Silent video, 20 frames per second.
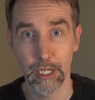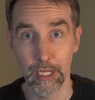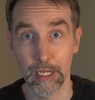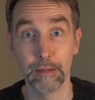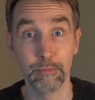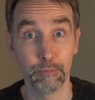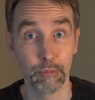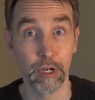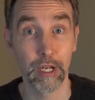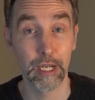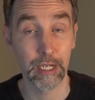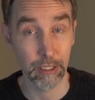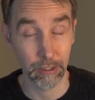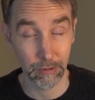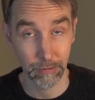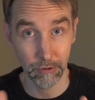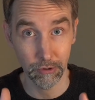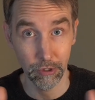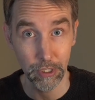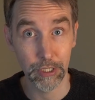
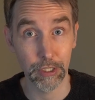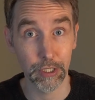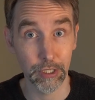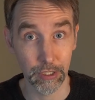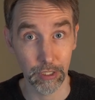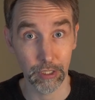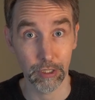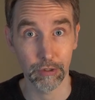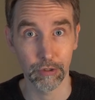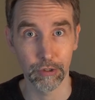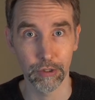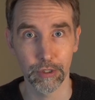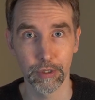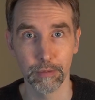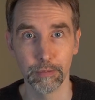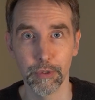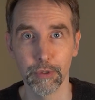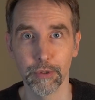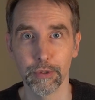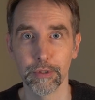increases across
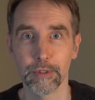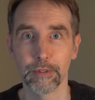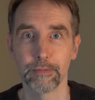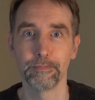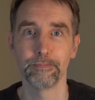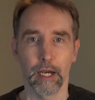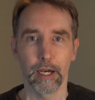the board.